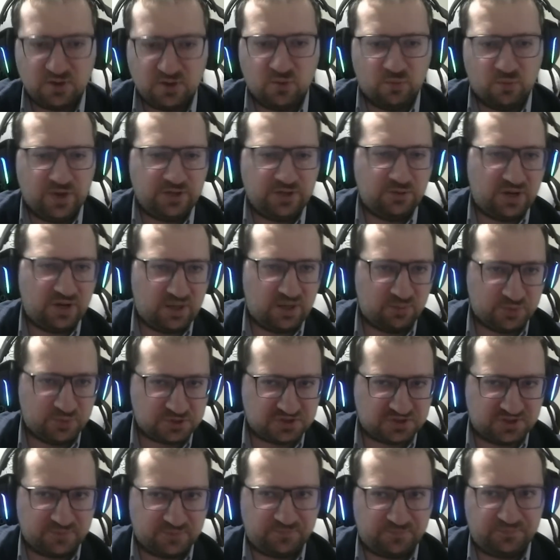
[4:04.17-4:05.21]
when you ambush
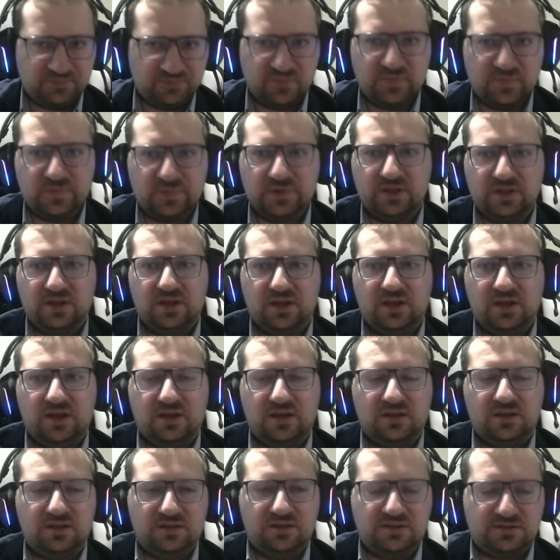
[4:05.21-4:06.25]
them.
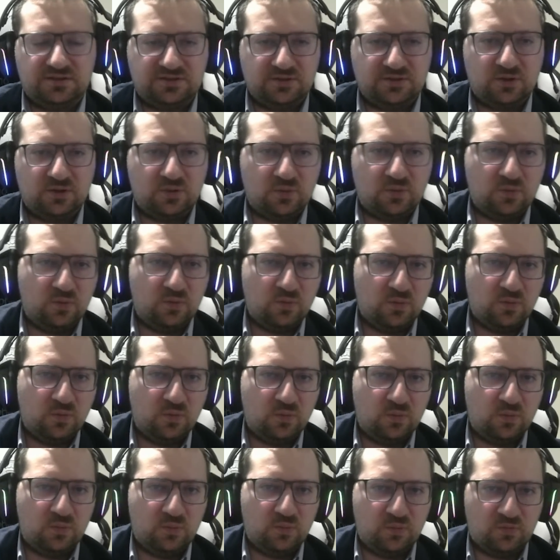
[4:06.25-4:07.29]
So
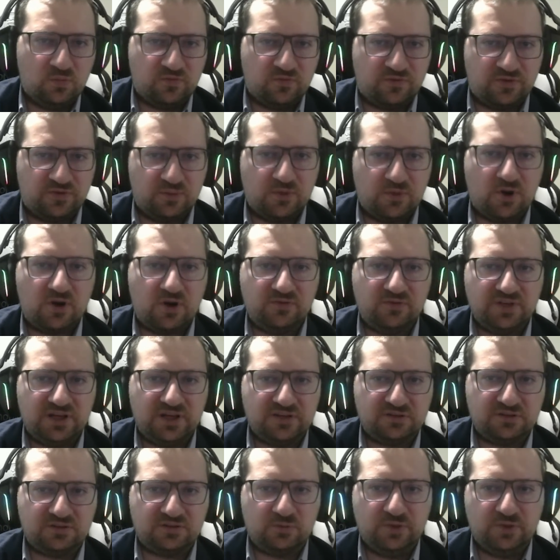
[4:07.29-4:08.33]
from all of
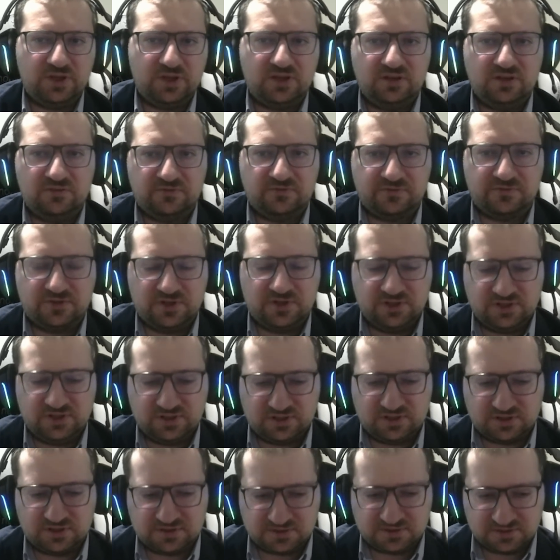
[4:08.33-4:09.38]
that, we can infer
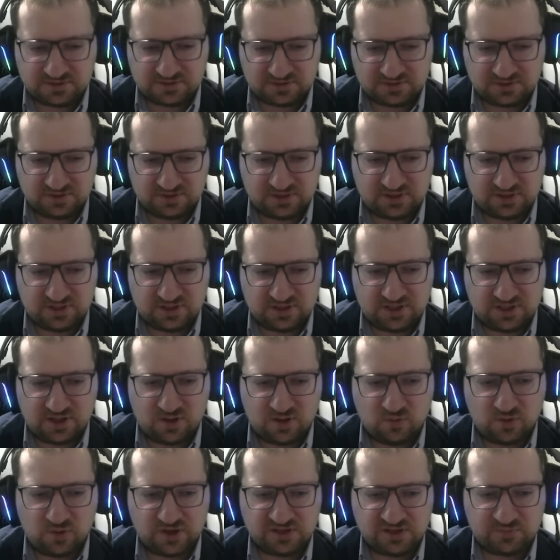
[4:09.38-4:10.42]
that
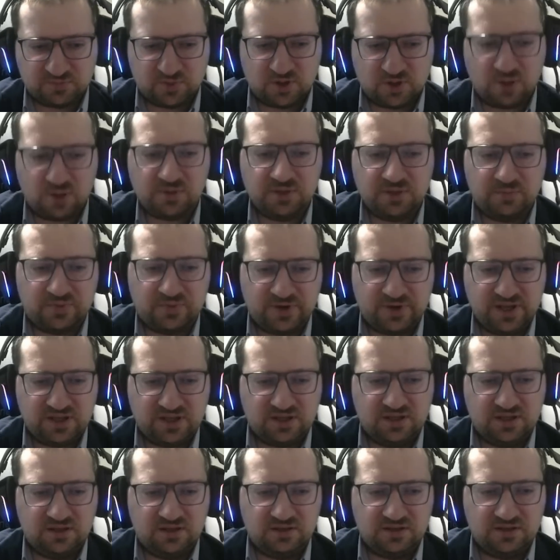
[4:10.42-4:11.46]
what is probably
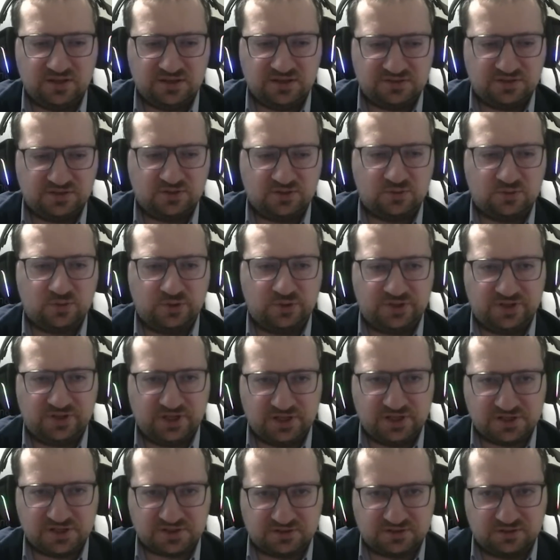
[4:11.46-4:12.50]
breaking is the
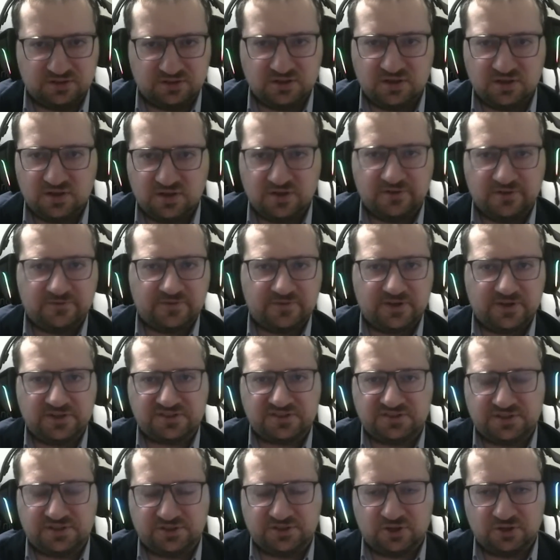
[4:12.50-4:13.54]
coordination.
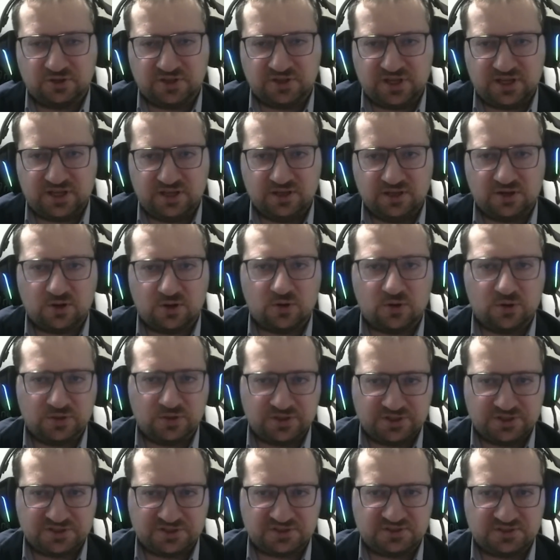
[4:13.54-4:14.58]
First, they're not getting
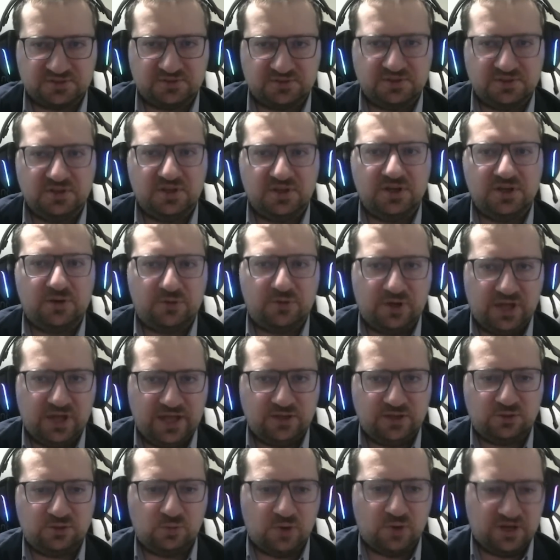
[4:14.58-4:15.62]
orders
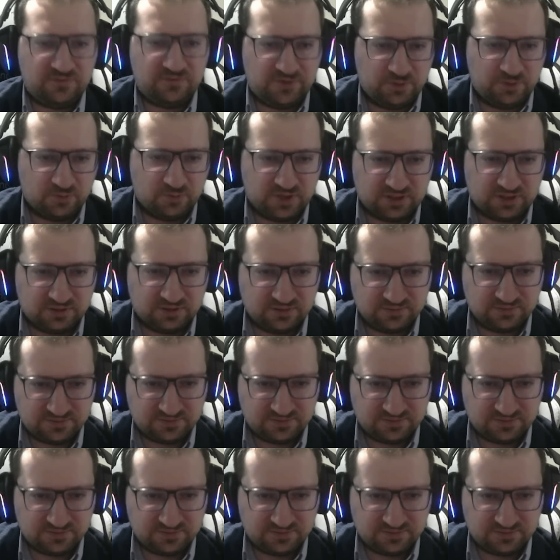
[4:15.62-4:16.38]
relayed to everyone.